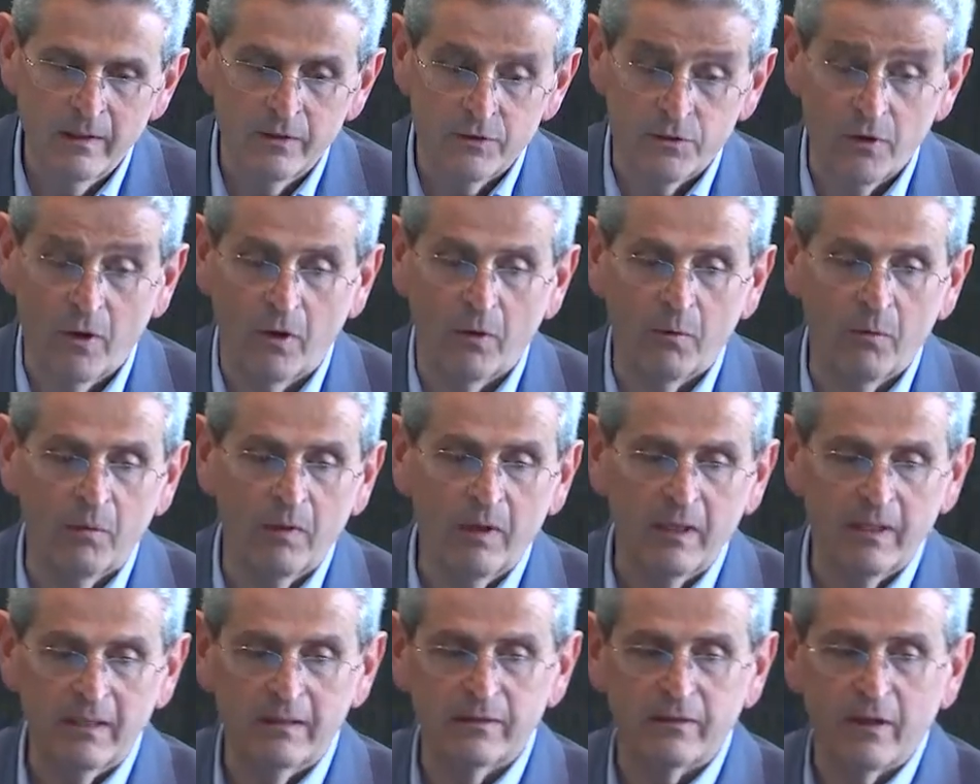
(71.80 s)
So
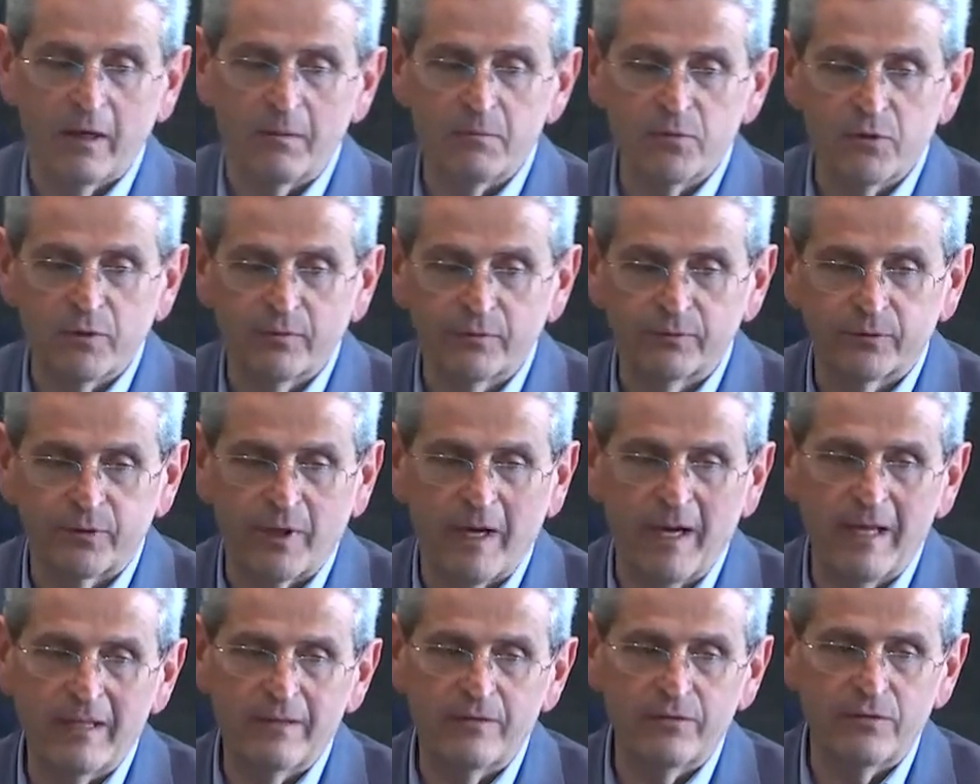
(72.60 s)
in terms of
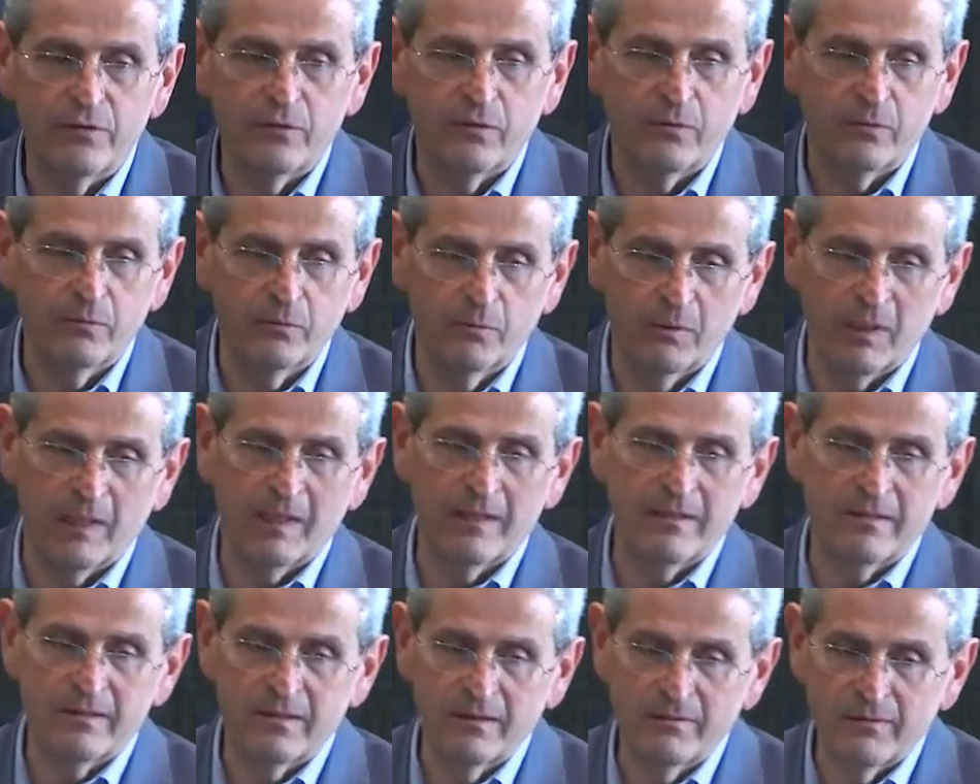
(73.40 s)
trends, we
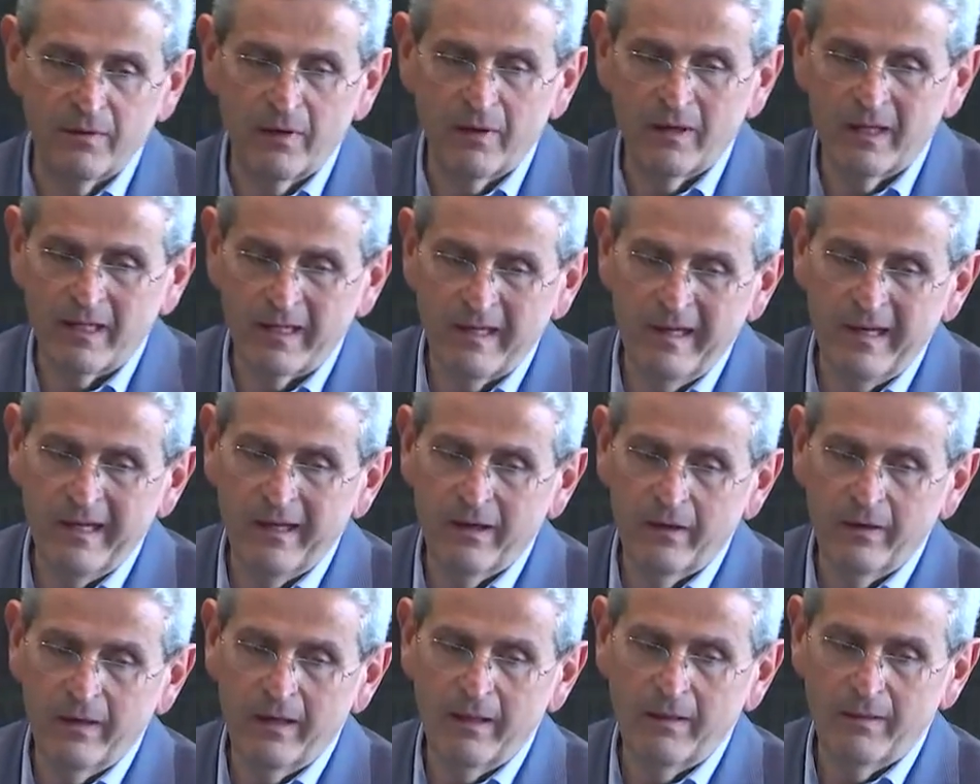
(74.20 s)
can see very
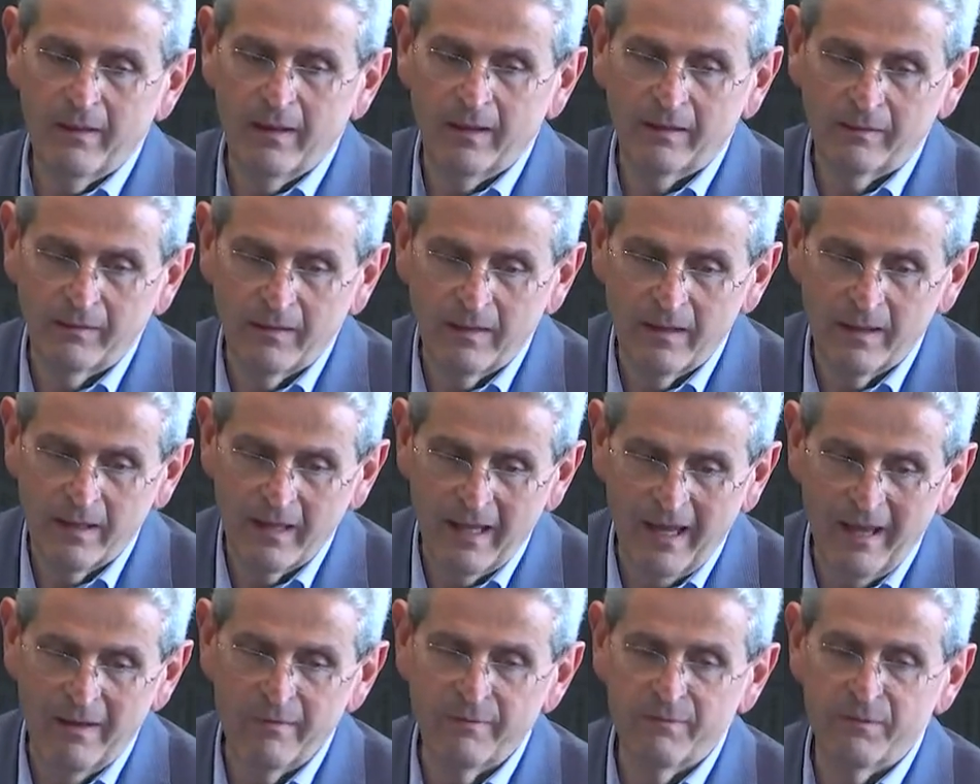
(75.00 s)
clearly that
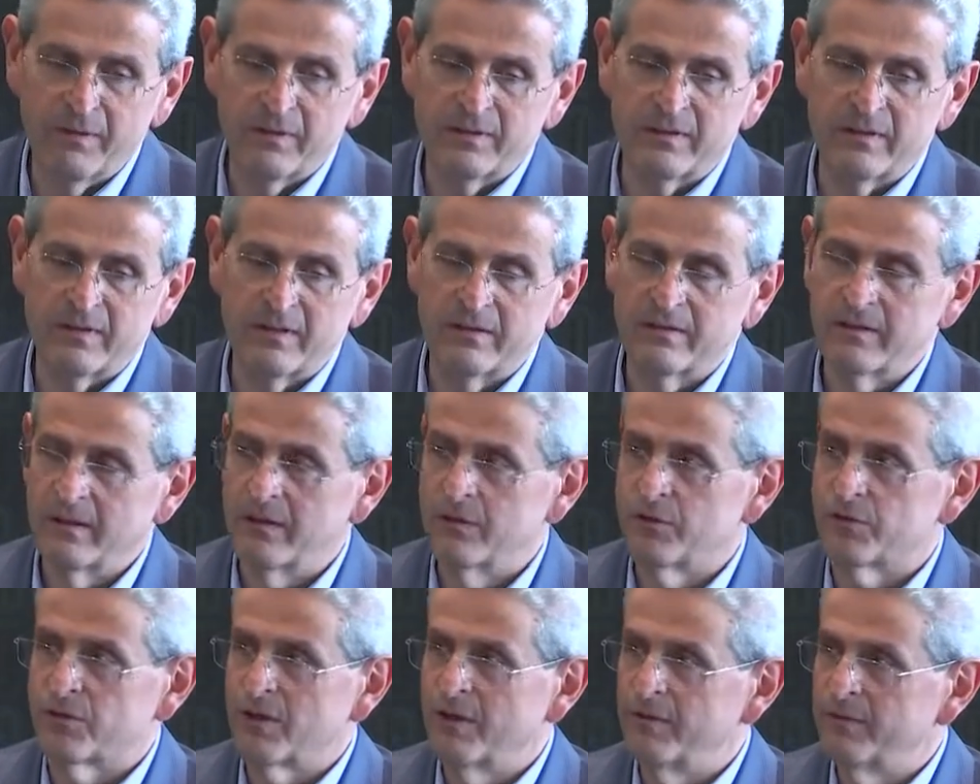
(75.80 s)
the emphasis
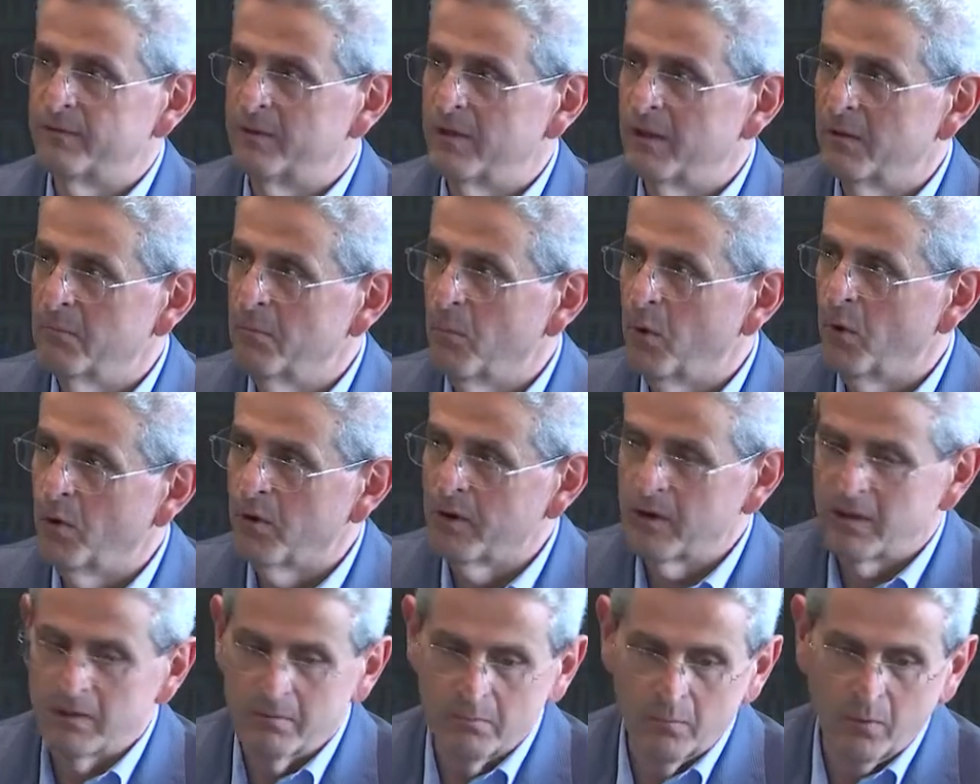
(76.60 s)
is shifting
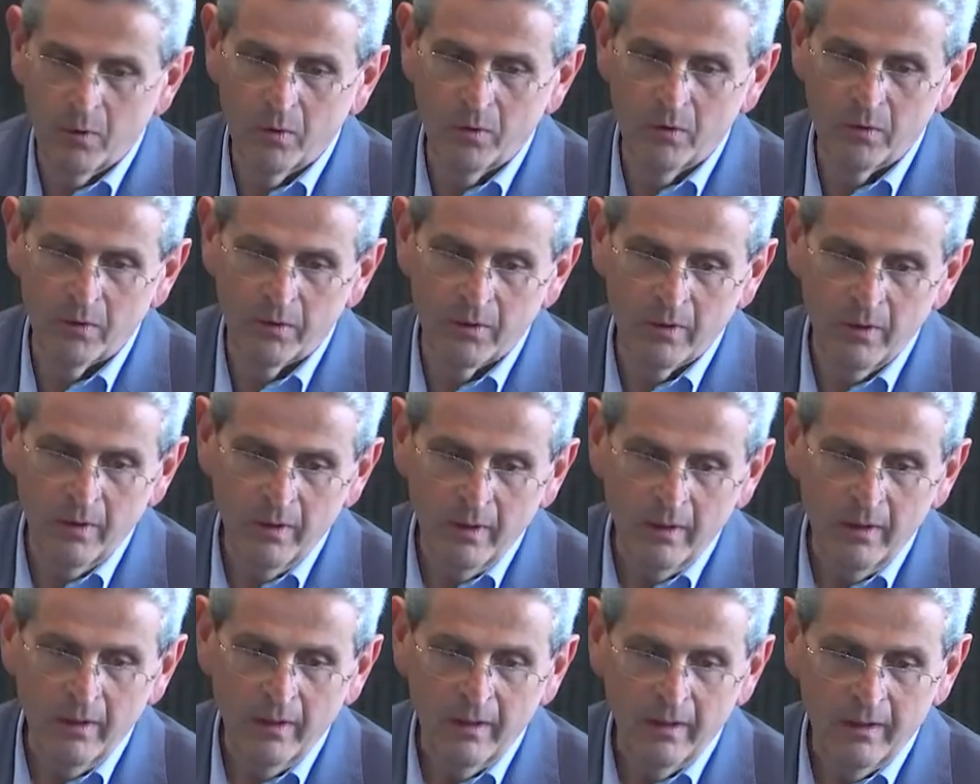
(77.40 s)
more and more
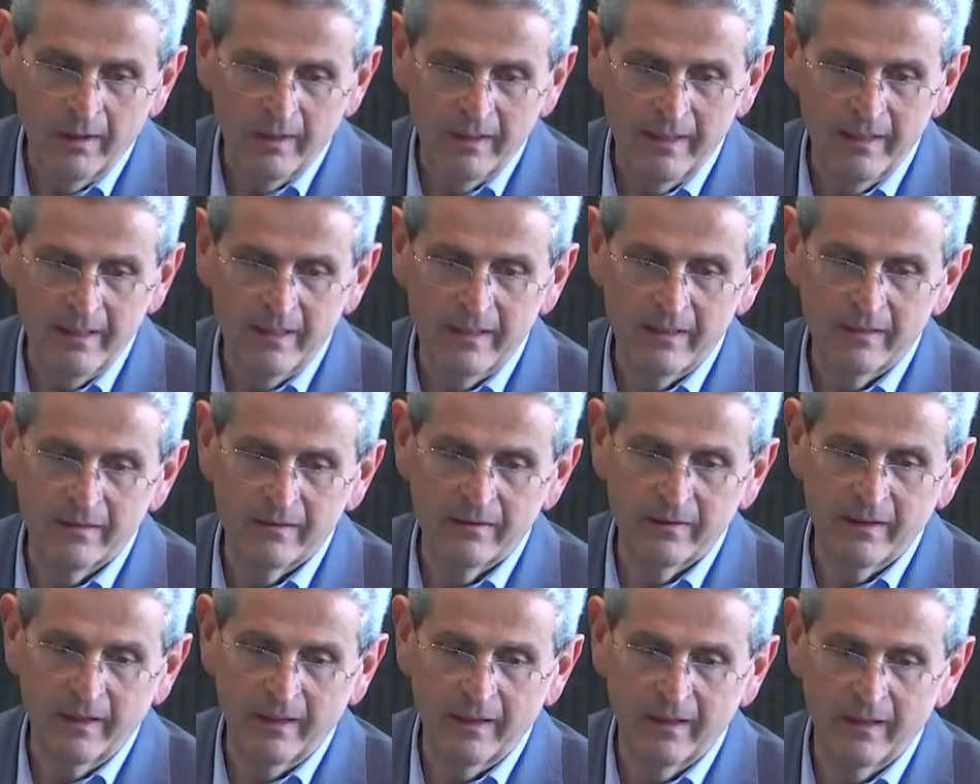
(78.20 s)

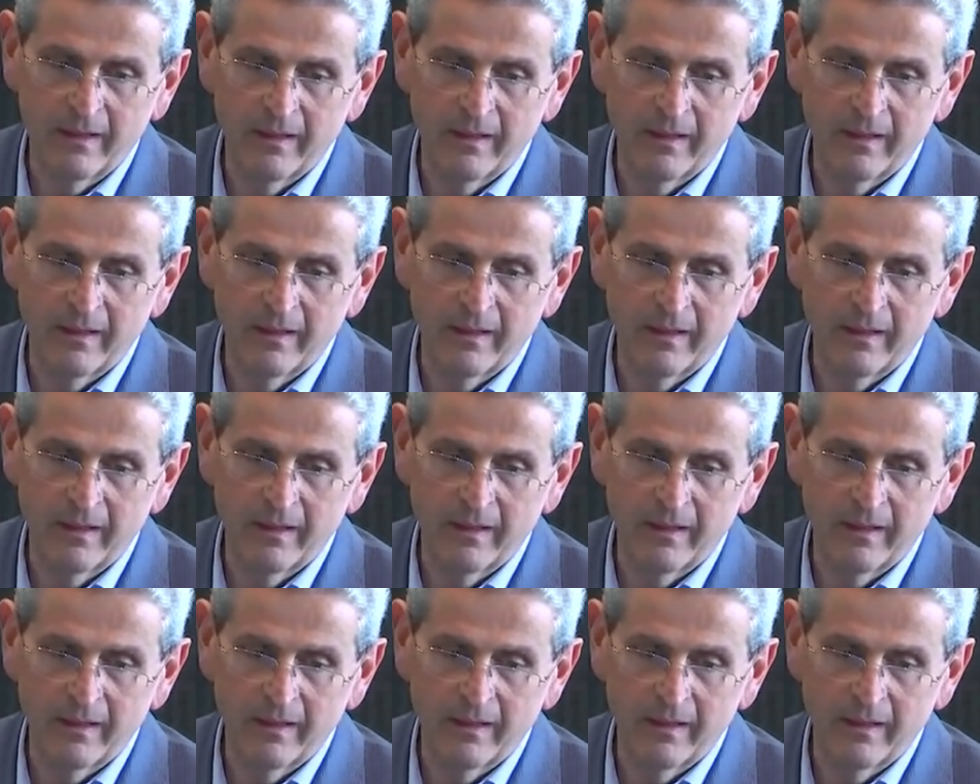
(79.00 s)
in